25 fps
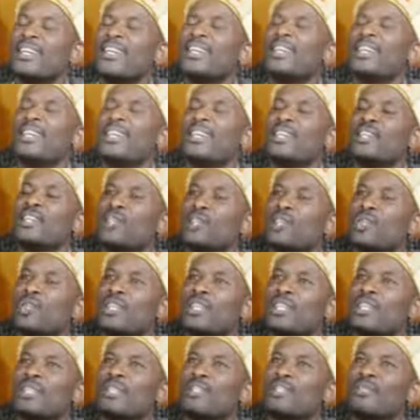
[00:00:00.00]
Then I saw
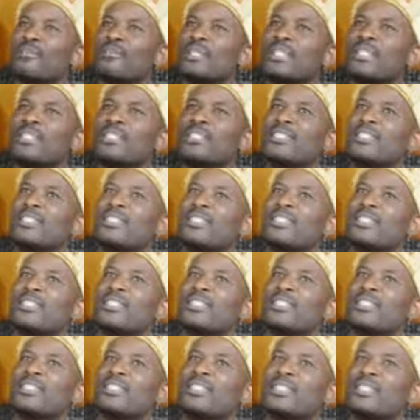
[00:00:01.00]
that, no man,
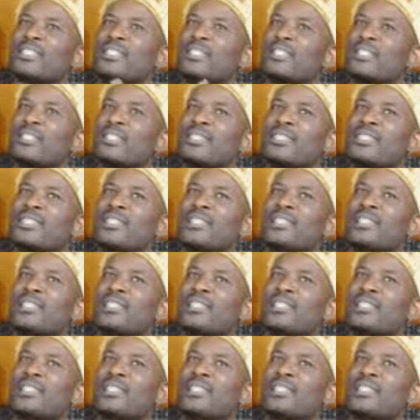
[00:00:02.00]
this